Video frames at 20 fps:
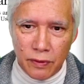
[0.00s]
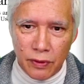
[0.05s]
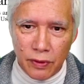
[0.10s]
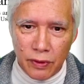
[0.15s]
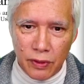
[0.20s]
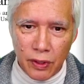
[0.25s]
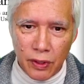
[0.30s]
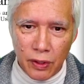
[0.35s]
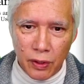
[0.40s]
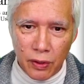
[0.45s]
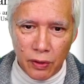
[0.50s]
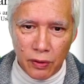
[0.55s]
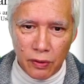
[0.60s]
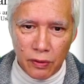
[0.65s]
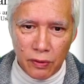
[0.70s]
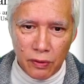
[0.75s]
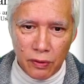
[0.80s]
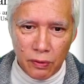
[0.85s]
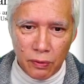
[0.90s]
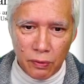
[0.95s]
So
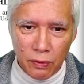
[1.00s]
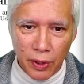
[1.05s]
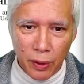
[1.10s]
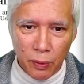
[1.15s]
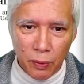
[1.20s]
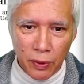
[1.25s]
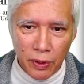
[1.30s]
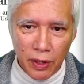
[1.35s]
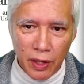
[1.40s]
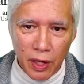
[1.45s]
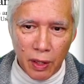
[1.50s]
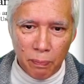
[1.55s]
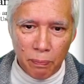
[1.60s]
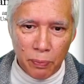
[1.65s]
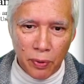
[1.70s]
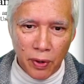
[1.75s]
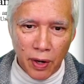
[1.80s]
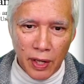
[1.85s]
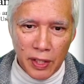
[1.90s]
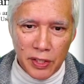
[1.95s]
we are working on
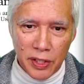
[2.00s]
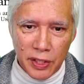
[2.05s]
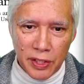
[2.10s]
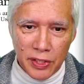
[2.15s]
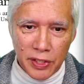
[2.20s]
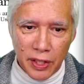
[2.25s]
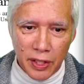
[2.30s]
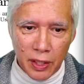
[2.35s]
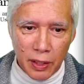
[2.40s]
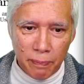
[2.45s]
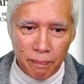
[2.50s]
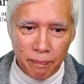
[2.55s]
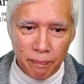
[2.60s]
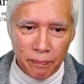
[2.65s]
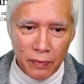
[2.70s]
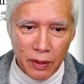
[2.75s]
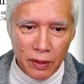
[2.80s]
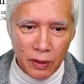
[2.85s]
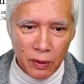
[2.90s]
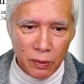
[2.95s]
project setup.
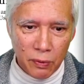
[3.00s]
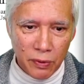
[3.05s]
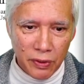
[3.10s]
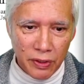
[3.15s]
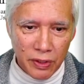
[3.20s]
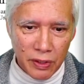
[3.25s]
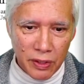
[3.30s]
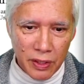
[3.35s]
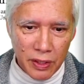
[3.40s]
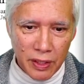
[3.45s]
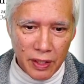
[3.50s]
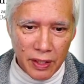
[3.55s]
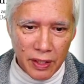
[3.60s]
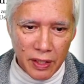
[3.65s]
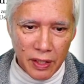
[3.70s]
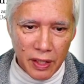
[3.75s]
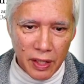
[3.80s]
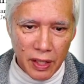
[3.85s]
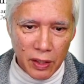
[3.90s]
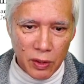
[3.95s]
We did
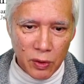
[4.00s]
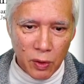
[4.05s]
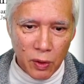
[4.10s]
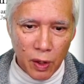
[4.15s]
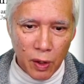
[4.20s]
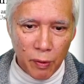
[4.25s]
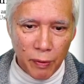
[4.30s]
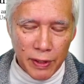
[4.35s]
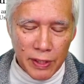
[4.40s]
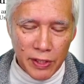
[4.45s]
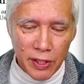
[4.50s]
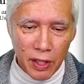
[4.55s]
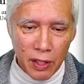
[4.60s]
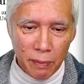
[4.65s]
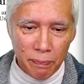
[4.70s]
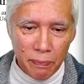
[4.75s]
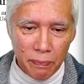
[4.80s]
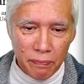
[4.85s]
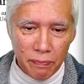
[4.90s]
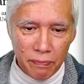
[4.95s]
git ignore. We set
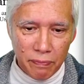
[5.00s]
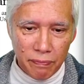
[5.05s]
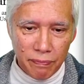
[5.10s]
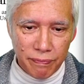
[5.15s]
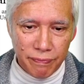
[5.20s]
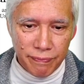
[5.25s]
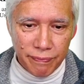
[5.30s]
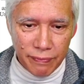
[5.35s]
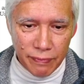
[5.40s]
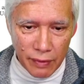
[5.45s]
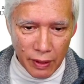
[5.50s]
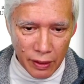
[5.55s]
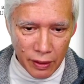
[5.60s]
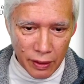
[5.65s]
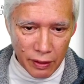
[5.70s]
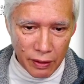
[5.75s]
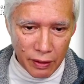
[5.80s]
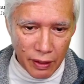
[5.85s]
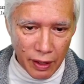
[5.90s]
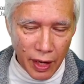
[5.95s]
up
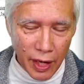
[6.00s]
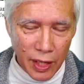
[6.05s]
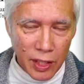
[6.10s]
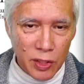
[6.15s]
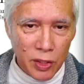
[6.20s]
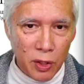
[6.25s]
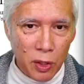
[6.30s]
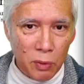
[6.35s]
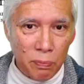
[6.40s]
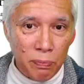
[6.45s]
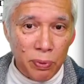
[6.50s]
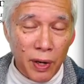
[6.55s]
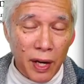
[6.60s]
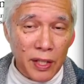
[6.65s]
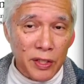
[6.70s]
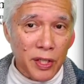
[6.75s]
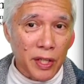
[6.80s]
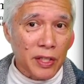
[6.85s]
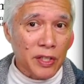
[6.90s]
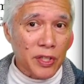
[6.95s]
the Xcode
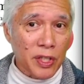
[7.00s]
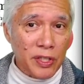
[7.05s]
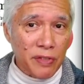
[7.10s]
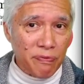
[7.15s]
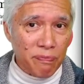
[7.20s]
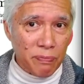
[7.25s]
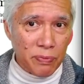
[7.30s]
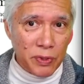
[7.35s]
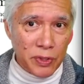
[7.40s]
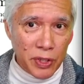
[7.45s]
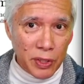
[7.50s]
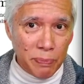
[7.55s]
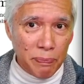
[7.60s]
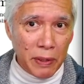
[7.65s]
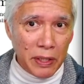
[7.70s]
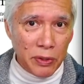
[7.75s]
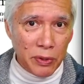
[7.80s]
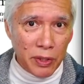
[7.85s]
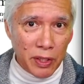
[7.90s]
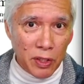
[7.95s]
project just by
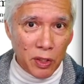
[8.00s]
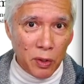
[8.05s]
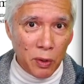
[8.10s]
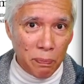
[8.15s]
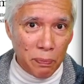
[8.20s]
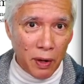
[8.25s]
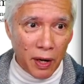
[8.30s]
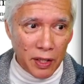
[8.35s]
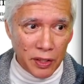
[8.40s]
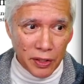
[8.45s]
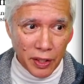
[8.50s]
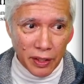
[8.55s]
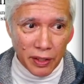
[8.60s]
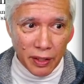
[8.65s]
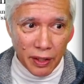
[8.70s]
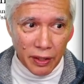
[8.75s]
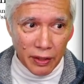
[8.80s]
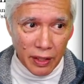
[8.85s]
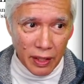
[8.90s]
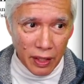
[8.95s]
doing new project,
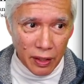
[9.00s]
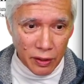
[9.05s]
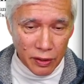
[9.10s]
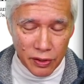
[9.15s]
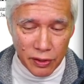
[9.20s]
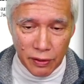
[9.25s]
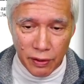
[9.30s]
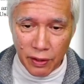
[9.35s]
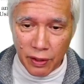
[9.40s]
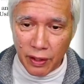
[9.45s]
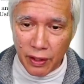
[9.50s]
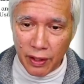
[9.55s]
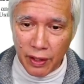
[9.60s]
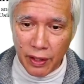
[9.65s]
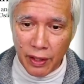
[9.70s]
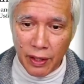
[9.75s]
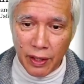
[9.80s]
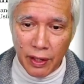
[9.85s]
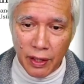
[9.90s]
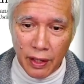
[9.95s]
nothing else.
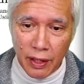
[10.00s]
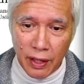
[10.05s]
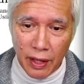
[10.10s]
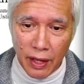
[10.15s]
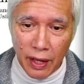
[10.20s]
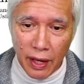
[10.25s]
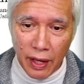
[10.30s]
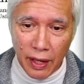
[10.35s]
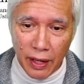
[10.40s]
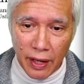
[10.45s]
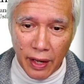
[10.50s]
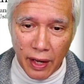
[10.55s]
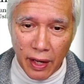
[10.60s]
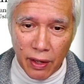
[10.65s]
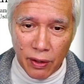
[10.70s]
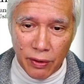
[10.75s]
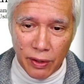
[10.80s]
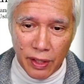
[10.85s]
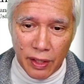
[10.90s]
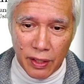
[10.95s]
And
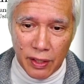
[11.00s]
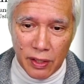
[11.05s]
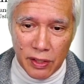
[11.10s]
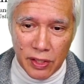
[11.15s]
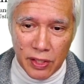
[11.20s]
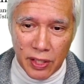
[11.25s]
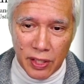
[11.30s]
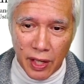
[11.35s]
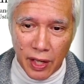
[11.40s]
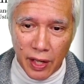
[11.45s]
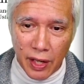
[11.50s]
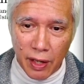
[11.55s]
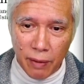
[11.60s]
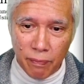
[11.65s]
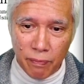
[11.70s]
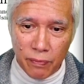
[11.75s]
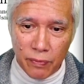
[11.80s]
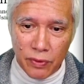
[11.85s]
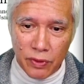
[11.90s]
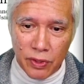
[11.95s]
now it is
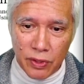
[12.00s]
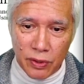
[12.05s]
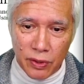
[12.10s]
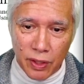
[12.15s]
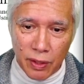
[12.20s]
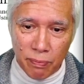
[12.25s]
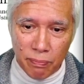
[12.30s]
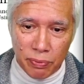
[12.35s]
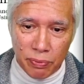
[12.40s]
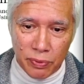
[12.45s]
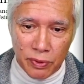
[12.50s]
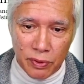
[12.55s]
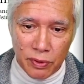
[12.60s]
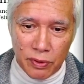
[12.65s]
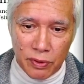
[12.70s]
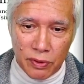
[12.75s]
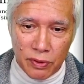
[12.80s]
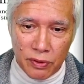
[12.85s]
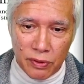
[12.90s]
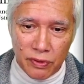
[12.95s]
time to
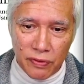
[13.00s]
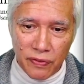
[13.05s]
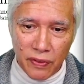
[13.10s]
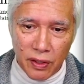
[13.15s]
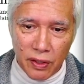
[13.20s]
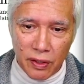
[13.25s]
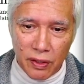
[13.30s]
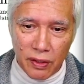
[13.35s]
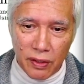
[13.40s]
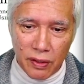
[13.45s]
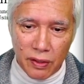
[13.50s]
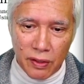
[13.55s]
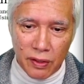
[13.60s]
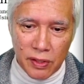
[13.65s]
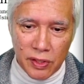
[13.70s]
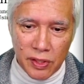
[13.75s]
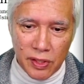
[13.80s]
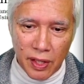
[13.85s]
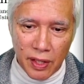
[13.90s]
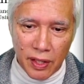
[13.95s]
improve the
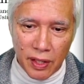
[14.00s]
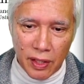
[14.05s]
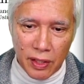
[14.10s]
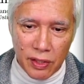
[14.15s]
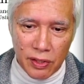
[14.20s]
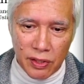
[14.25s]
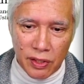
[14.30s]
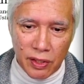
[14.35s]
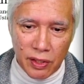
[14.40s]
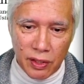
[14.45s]
settings